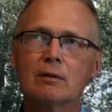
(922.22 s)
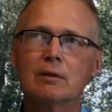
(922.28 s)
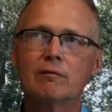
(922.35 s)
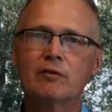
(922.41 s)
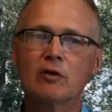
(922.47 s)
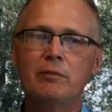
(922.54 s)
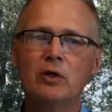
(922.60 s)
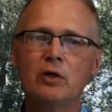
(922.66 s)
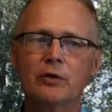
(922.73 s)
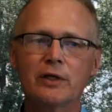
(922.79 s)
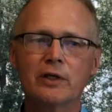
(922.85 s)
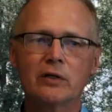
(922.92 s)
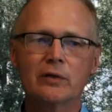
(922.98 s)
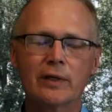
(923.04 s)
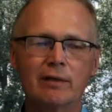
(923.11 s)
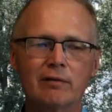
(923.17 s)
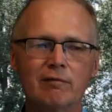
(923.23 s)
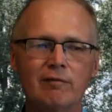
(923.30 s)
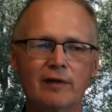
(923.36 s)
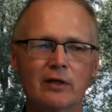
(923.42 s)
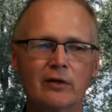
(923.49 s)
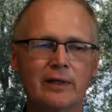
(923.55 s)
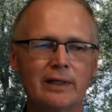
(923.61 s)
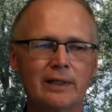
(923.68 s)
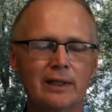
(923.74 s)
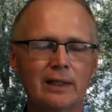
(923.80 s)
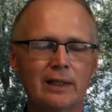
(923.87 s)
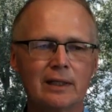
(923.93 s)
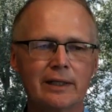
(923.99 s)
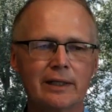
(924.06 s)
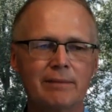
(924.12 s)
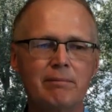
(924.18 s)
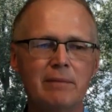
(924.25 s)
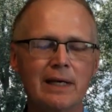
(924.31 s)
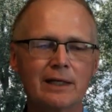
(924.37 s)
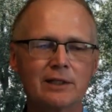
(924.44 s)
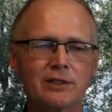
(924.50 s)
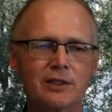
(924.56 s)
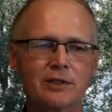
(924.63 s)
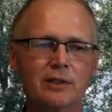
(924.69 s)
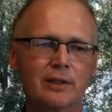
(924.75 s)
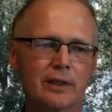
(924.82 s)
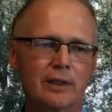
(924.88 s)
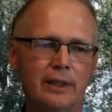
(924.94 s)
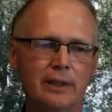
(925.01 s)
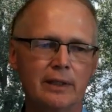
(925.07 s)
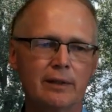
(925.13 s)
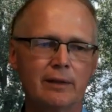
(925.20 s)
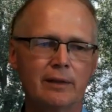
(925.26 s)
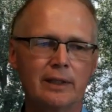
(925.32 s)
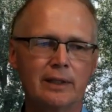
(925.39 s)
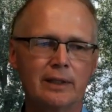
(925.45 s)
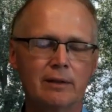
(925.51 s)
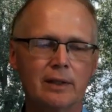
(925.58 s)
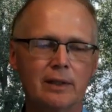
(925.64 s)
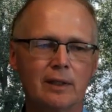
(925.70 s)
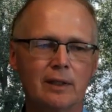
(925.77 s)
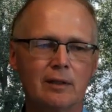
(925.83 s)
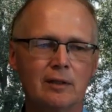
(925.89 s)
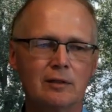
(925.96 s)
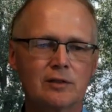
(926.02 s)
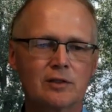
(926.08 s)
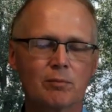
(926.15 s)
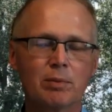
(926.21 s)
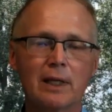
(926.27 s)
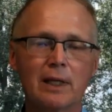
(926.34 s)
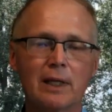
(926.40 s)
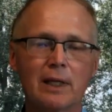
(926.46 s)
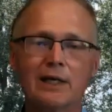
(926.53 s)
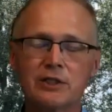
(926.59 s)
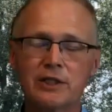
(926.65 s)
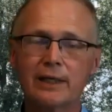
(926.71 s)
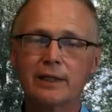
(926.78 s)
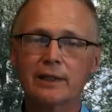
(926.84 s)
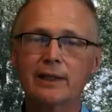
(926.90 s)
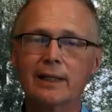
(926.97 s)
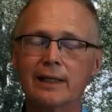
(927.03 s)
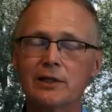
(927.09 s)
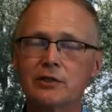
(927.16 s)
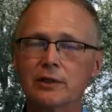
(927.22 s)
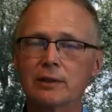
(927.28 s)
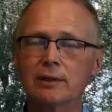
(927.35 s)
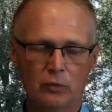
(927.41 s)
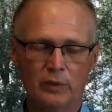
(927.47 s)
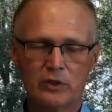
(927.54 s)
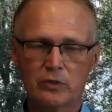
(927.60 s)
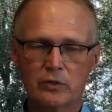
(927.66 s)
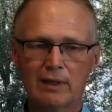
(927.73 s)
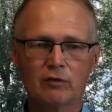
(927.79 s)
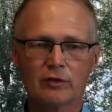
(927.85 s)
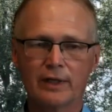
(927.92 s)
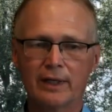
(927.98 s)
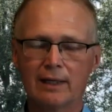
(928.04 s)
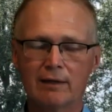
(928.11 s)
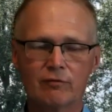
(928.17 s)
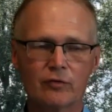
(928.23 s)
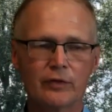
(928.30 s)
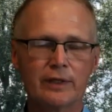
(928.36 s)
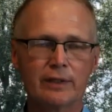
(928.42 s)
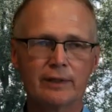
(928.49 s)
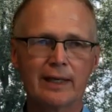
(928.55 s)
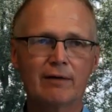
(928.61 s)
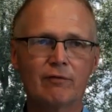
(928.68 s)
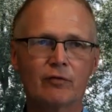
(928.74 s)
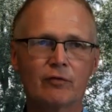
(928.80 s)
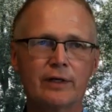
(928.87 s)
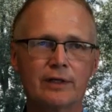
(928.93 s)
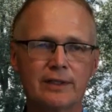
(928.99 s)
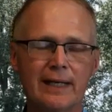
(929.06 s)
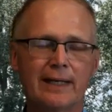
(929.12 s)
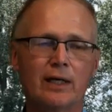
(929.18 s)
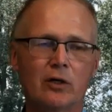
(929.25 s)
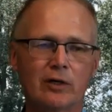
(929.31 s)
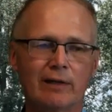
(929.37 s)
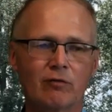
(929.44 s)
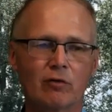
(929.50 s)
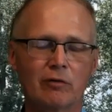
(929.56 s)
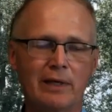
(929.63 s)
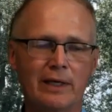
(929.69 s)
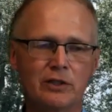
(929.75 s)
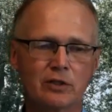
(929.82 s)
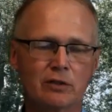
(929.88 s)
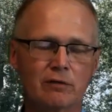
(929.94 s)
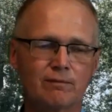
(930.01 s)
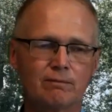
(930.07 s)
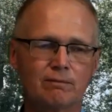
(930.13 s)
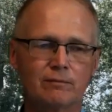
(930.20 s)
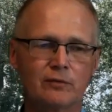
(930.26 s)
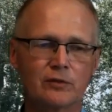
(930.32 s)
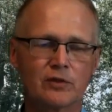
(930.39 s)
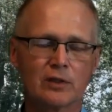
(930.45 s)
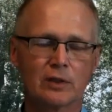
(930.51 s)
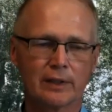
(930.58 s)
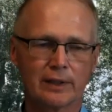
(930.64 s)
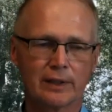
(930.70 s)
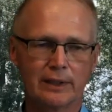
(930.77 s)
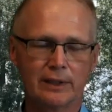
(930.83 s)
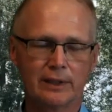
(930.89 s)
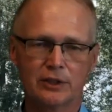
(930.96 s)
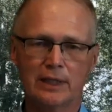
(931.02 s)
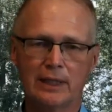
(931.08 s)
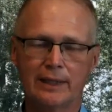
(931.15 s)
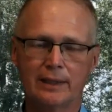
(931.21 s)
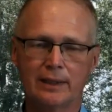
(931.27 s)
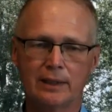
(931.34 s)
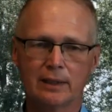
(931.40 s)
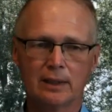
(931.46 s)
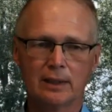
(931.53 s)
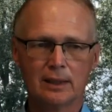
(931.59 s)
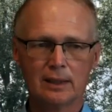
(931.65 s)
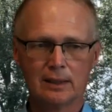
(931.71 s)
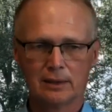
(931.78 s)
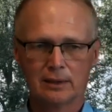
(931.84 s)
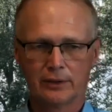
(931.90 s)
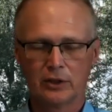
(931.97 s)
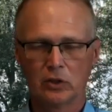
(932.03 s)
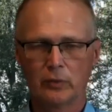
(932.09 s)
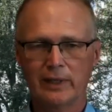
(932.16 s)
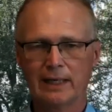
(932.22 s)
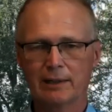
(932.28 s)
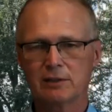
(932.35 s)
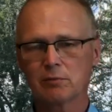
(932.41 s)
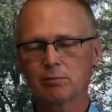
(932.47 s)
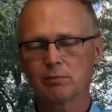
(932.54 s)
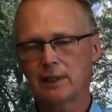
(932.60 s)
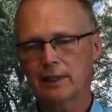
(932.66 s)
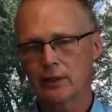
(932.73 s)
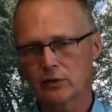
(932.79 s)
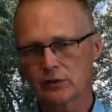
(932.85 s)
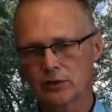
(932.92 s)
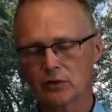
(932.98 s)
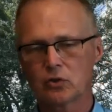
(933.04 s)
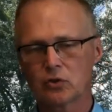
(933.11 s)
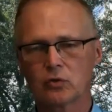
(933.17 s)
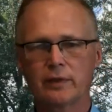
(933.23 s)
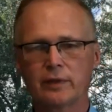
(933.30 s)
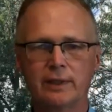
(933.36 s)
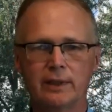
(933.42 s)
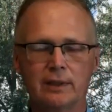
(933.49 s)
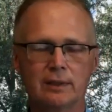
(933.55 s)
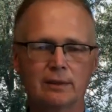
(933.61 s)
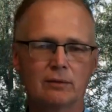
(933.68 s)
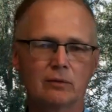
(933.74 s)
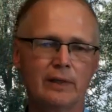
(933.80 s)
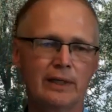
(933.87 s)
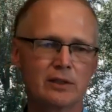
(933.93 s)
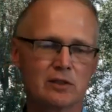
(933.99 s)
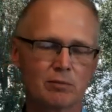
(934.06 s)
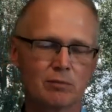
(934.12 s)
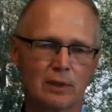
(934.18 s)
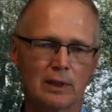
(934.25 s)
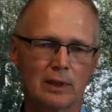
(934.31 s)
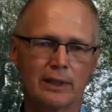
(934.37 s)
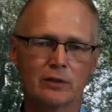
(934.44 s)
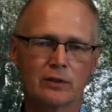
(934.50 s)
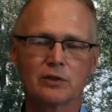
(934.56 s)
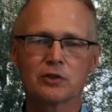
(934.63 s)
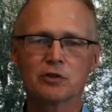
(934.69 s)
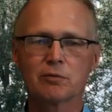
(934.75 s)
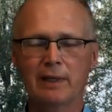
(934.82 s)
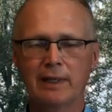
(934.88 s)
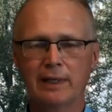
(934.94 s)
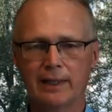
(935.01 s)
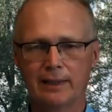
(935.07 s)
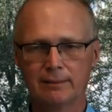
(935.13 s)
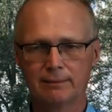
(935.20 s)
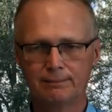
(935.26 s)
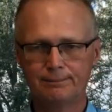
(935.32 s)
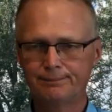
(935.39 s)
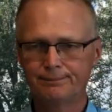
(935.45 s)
familiar and very enmeshed in the supply chain in Asia. We traveled to every town, every major facility in China. You know, we had suppliers in Korea, we had suppliers in Japan,